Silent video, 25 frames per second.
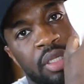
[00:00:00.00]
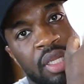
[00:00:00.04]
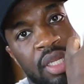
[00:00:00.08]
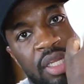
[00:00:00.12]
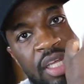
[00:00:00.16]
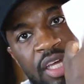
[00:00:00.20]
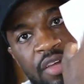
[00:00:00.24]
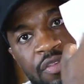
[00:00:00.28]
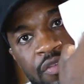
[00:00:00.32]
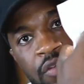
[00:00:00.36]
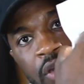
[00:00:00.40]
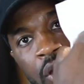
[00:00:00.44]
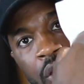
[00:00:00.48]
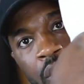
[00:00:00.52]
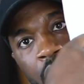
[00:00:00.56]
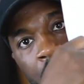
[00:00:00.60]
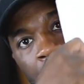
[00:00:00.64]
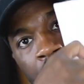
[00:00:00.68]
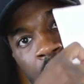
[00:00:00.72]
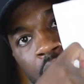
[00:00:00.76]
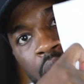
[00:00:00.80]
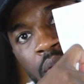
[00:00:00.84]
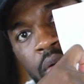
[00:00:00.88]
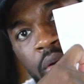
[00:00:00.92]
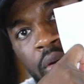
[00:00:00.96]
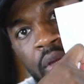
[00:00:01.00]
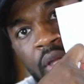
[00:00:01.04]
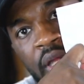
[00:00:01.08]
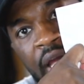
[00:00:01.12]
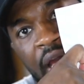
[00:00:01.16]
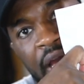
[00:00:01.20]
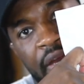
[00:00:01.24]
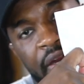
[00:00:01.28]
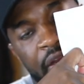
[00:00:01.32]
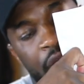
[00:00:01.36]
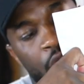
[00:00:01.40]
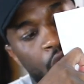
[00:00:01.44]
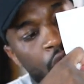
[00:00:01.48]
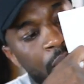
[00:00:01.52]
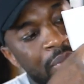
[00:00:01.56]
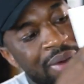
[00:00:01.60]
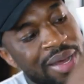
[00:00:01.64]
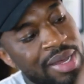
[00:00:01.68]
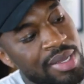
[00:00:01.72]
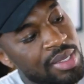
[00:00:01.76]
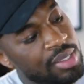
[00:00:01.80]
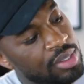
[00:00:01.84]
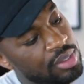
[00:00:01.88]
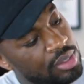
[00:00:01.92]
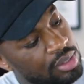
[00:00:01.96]
the leaf logo,
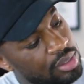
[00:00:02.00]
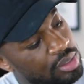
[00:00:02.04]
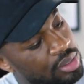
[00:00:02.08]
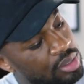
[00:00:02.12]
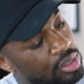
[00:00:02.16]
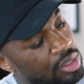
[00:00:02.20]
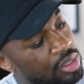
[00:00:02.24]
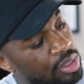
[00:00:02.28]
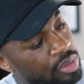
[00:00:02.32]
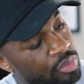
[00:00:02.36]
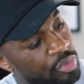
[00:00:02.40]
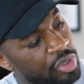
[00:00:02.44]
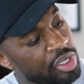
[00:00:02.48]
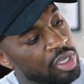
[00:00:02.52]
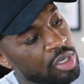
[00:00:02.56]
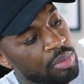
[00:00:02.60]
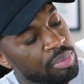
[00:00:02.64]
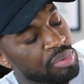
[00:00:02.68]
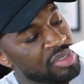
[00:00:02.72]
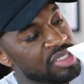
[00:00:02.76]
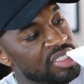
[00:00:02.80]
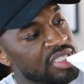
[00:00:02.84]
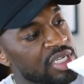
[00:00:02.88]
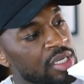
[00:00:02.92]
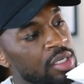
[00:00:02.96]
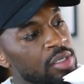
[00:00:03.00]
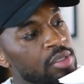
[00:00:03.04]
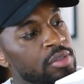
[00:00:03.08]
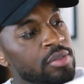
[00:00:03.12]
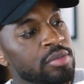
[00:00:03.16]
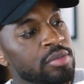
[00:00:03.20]
Cariuma, Rio, Brazil,